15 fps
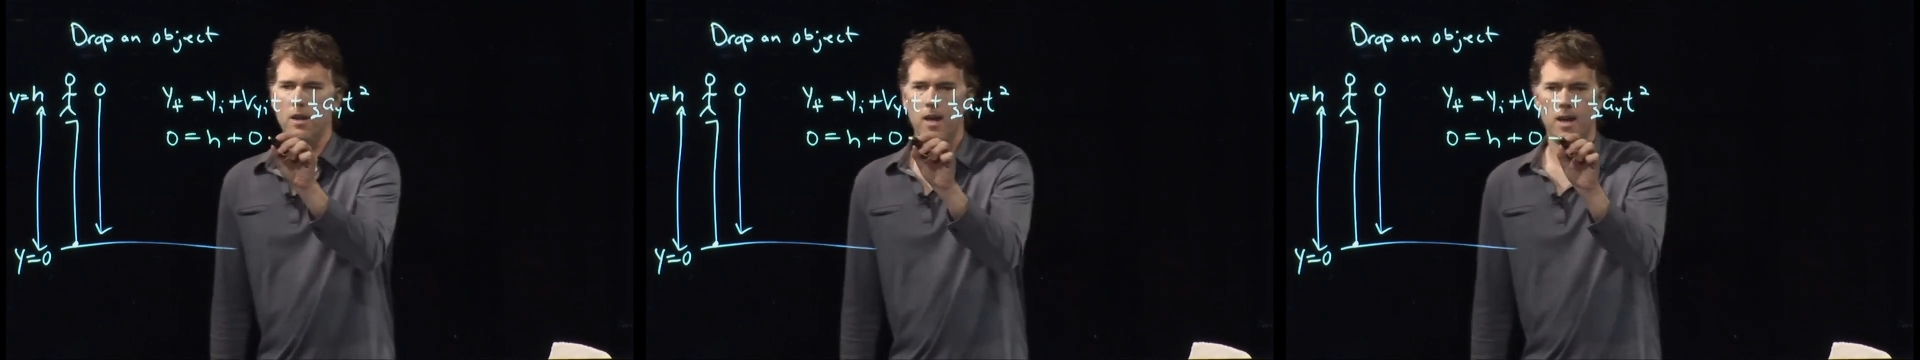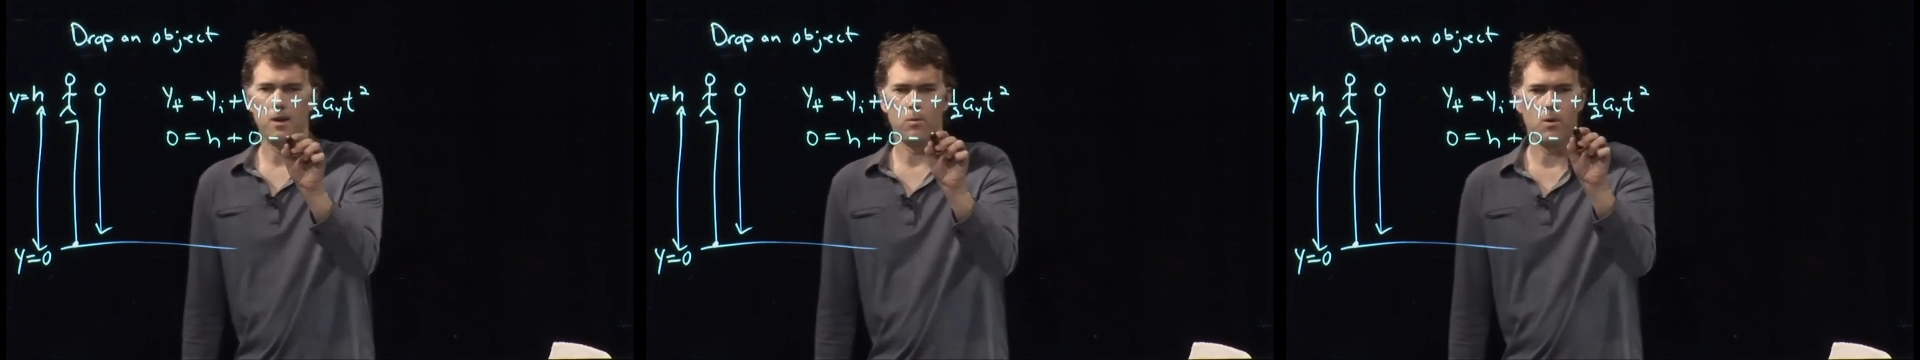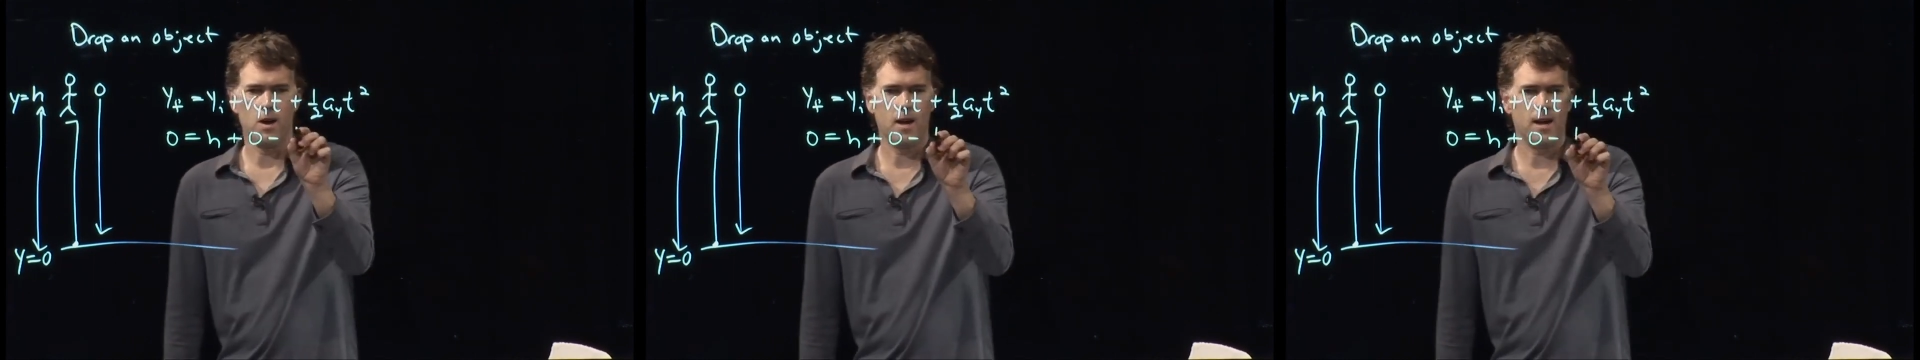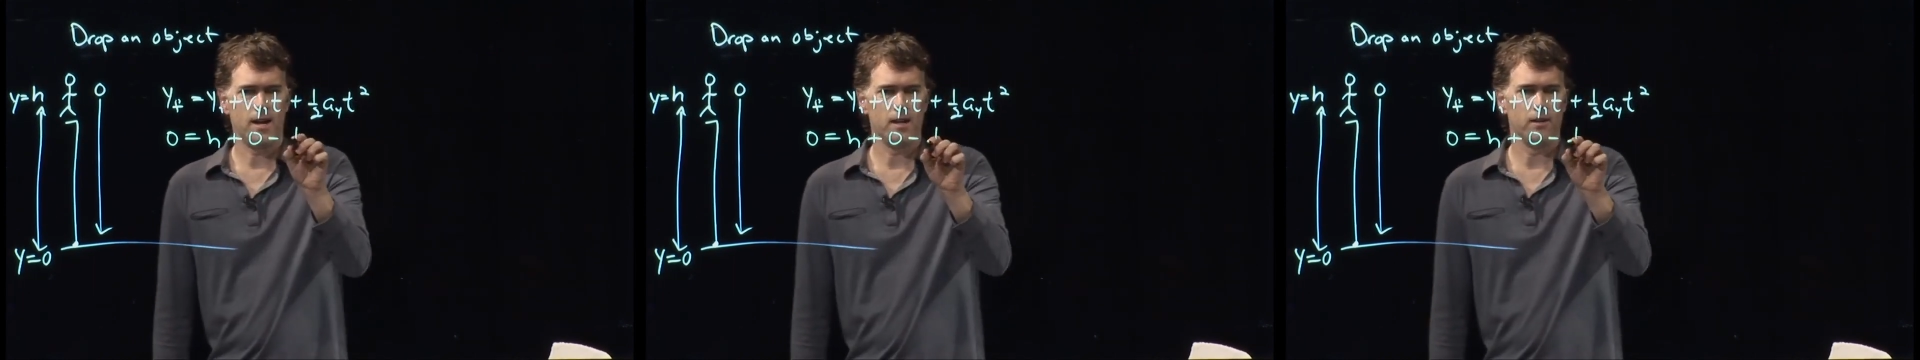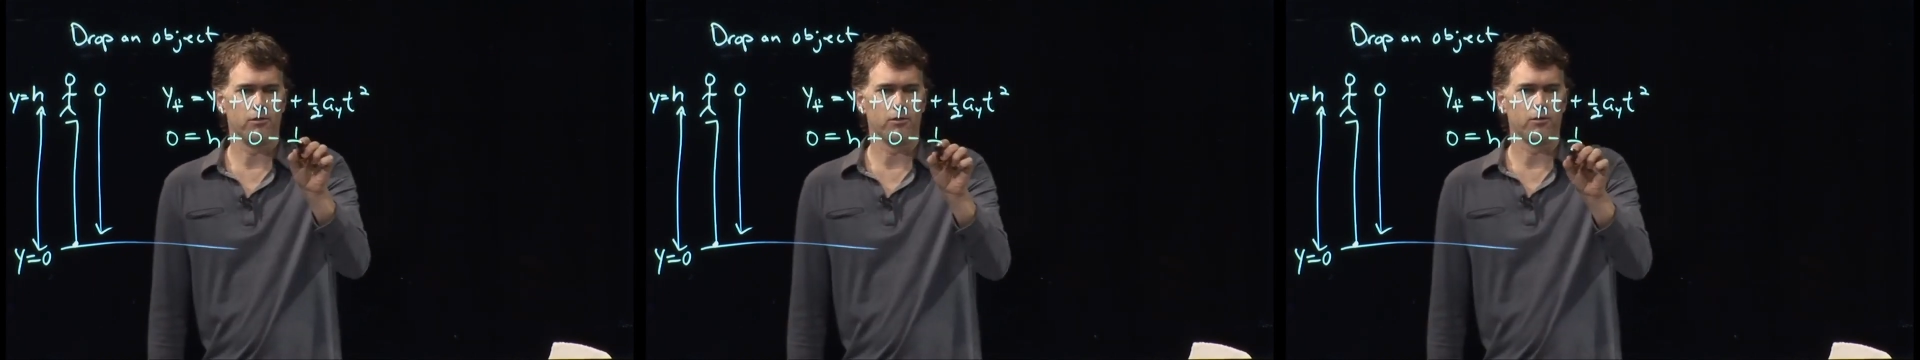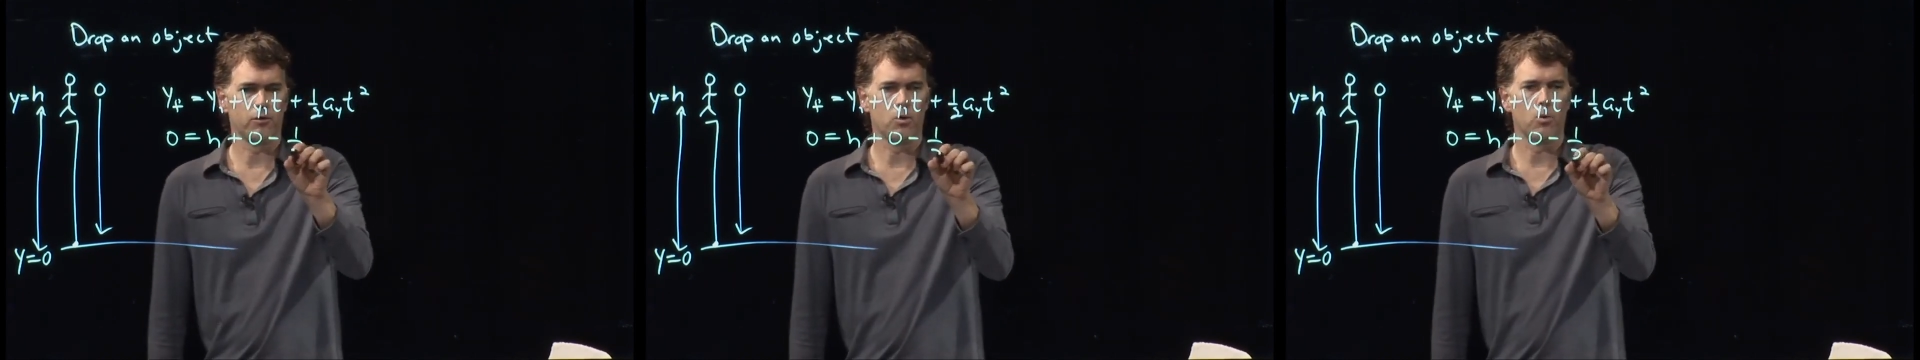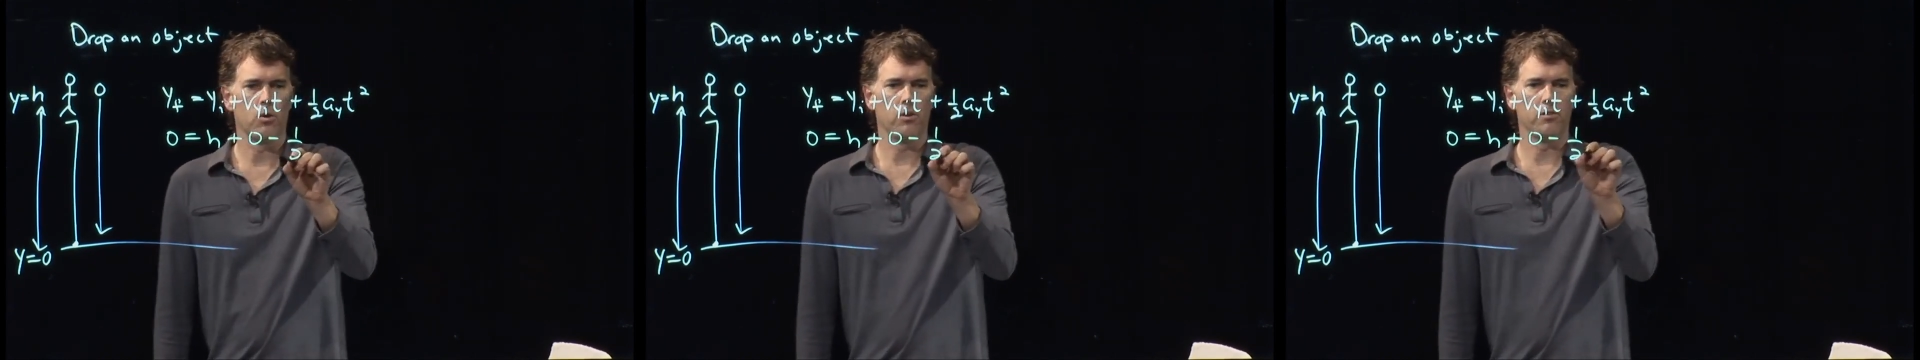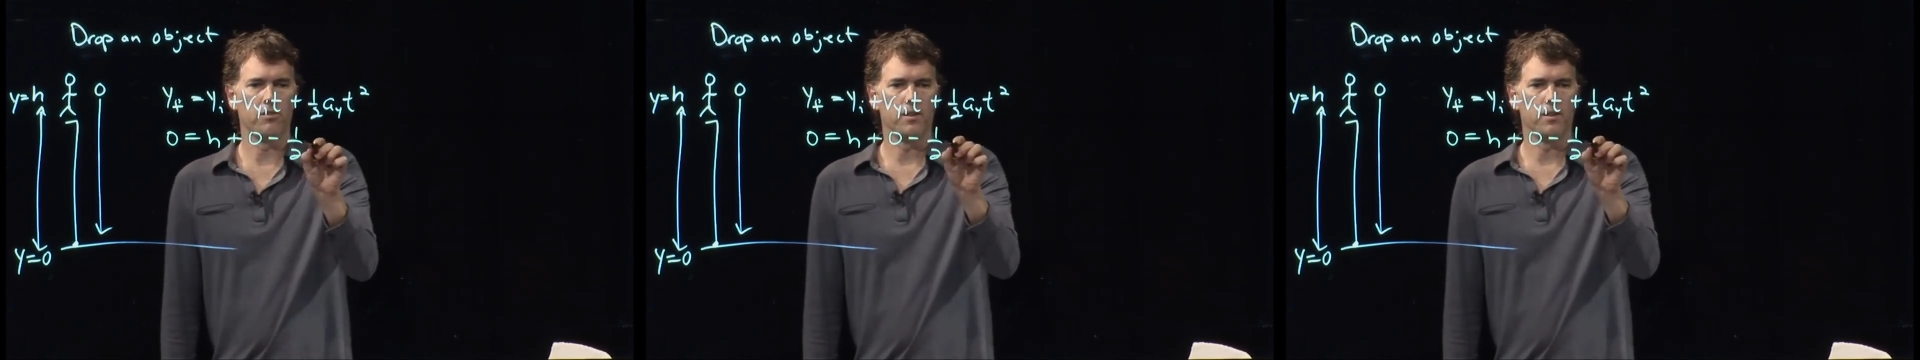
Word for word: AY is of course